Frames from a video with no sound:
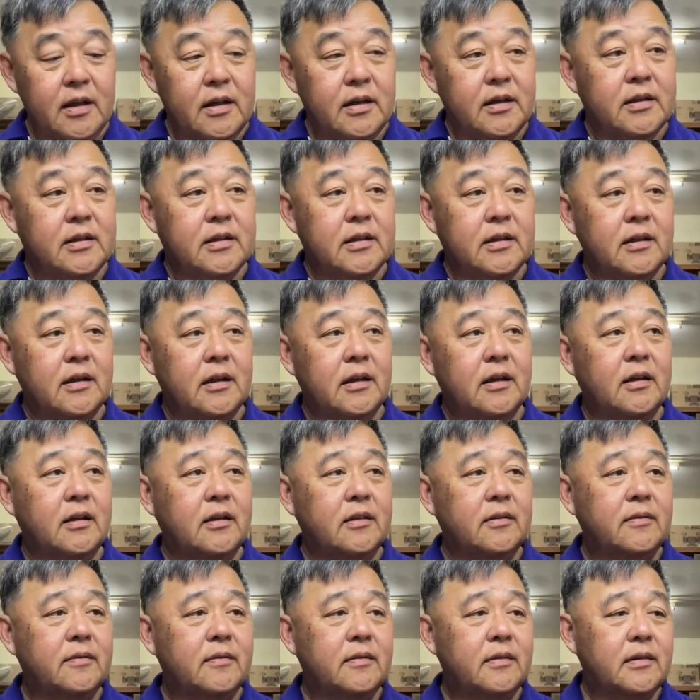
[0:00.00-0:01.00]

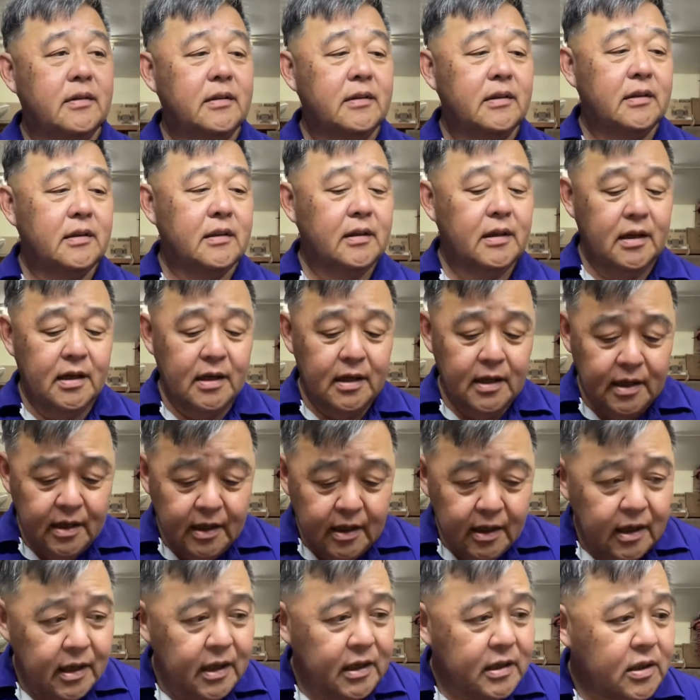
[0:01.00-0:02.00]
So
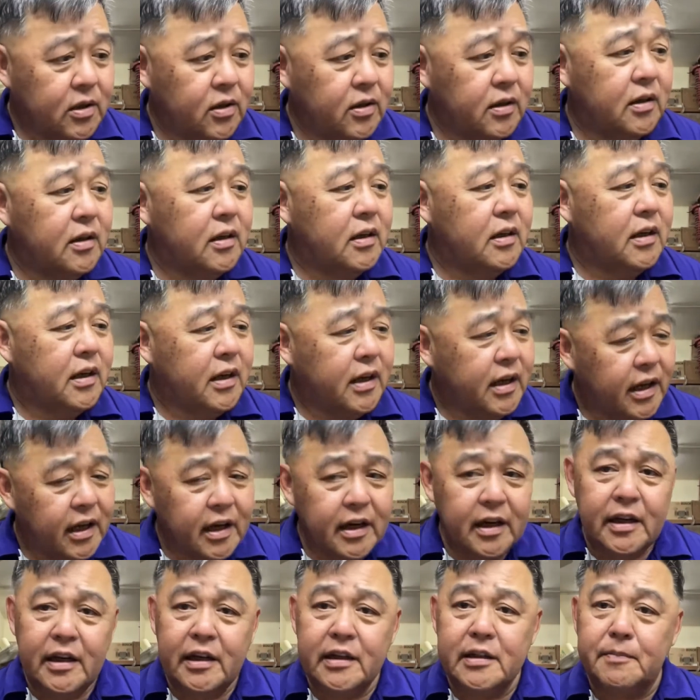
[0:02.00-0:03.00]
let's
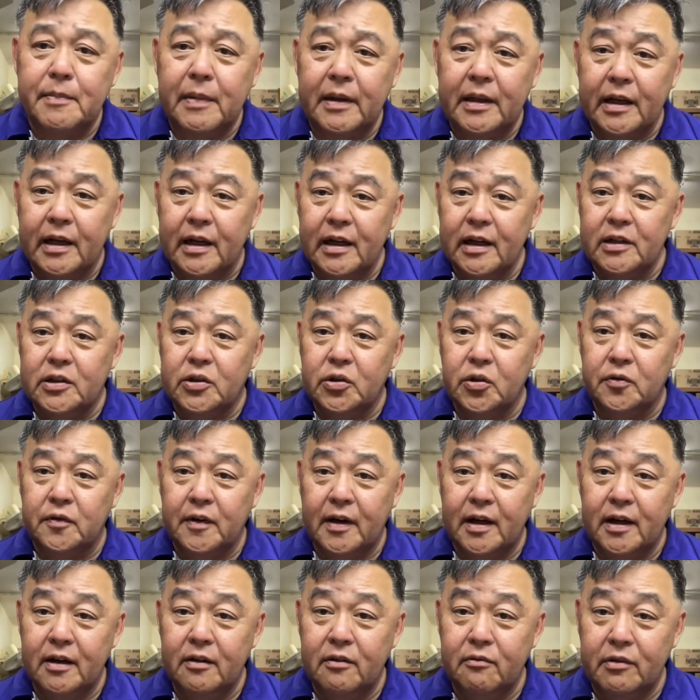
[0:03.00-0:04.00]
hear this particular
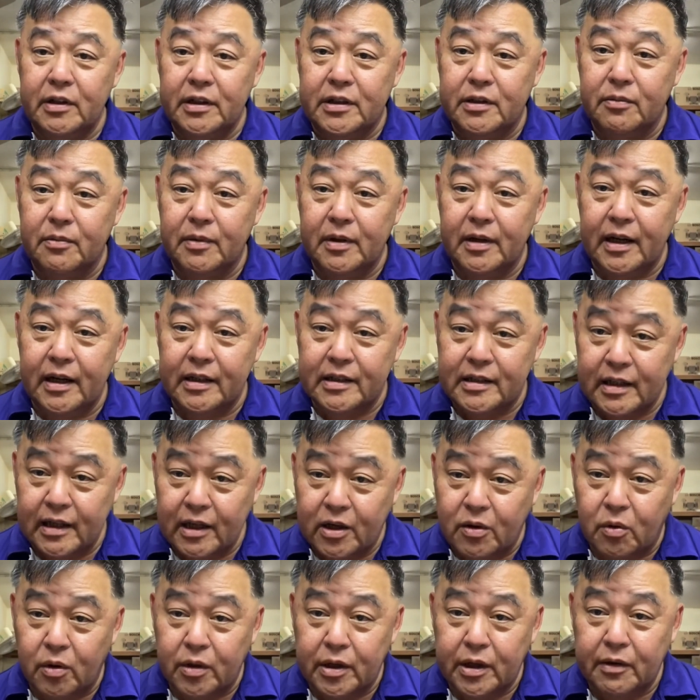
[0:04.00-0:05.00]
shofar, which will actually
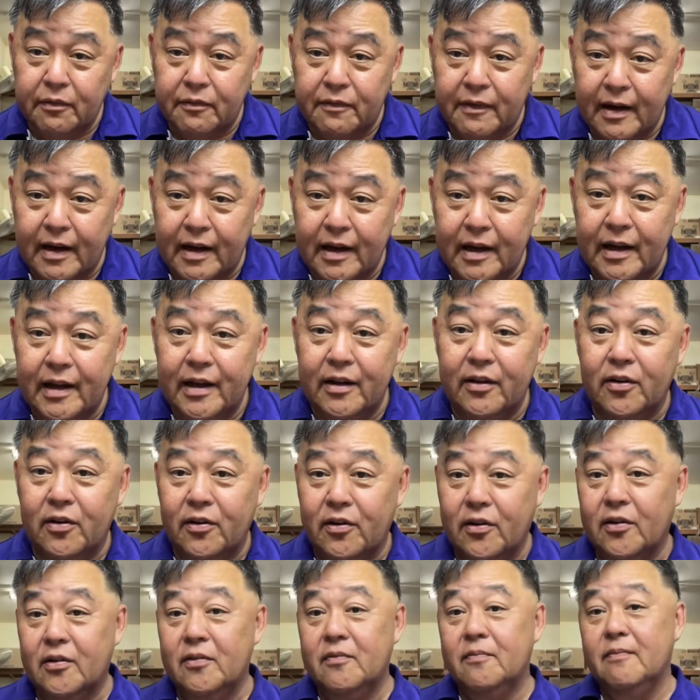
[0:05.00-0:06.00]
quantify
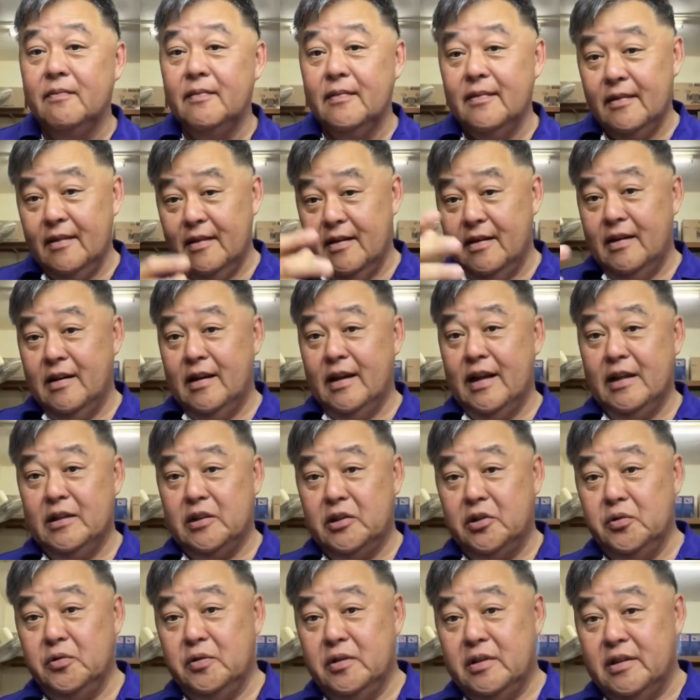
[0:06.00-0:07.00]
or let
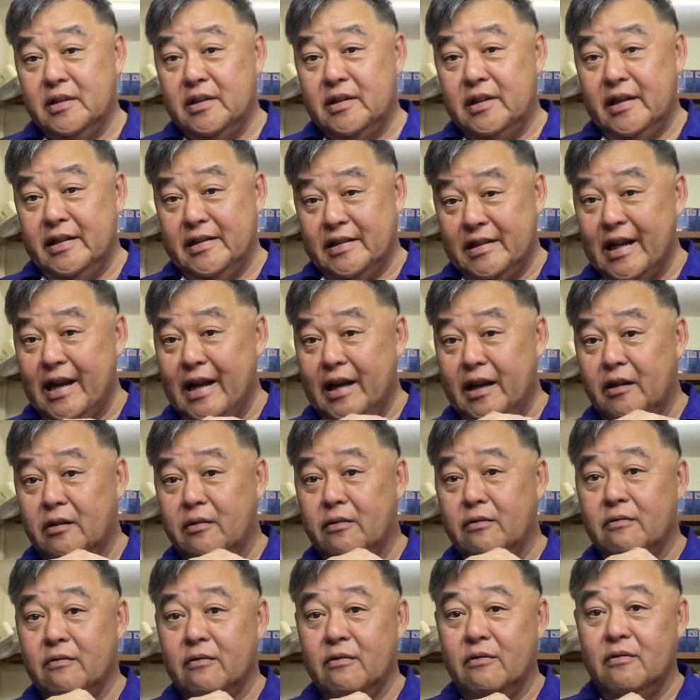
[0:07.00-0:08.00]
you decide
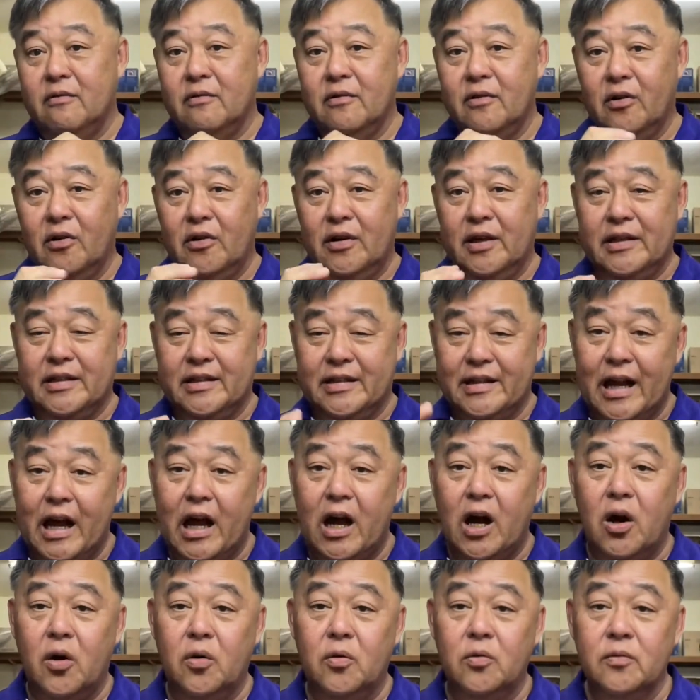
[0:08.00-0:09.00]
on the
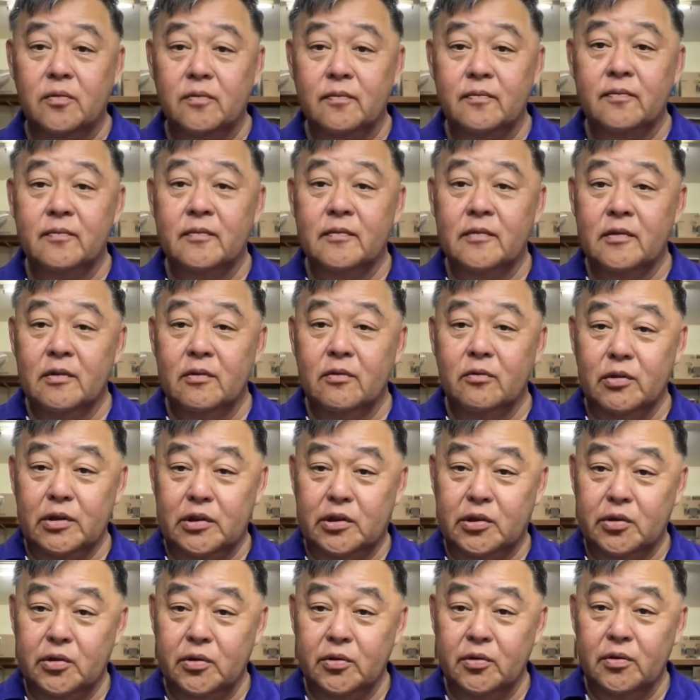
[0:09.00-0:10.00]
sound
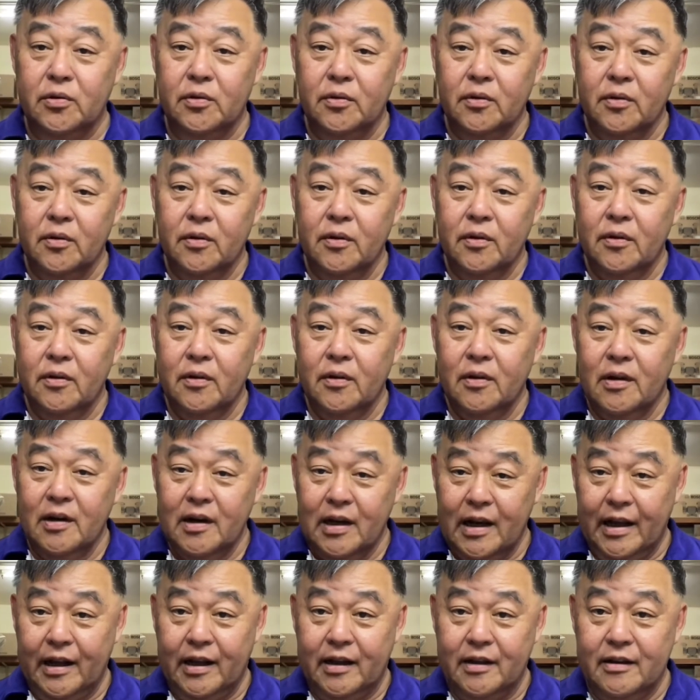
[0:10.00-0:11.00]
which you
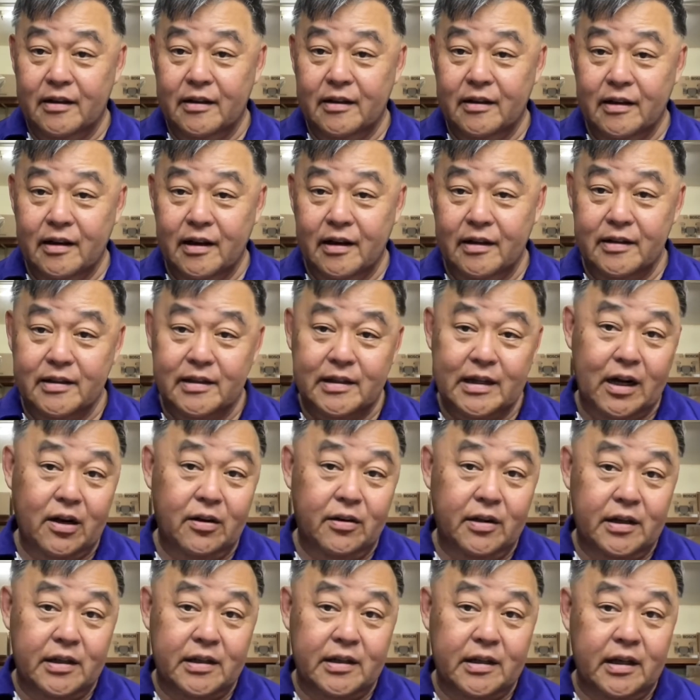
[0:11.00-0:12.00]
like. And sound
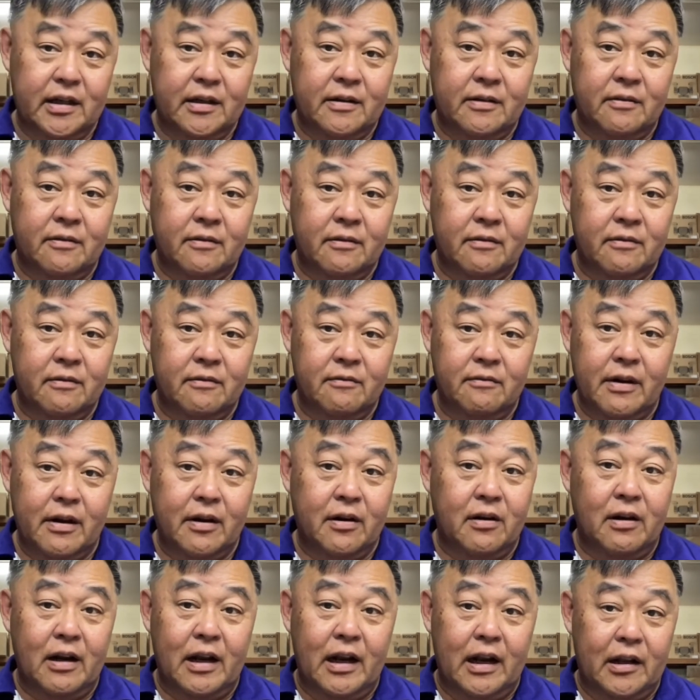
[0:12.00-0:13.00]
is
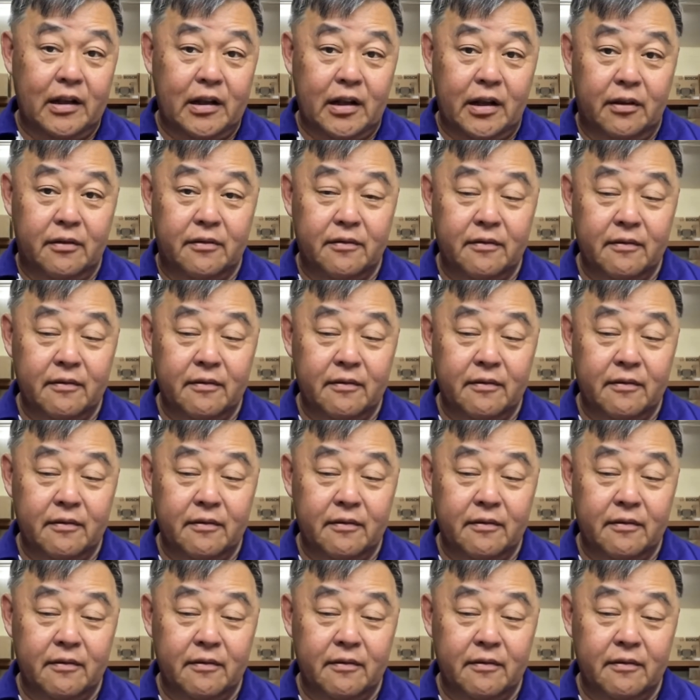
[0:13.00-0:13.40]
very relative.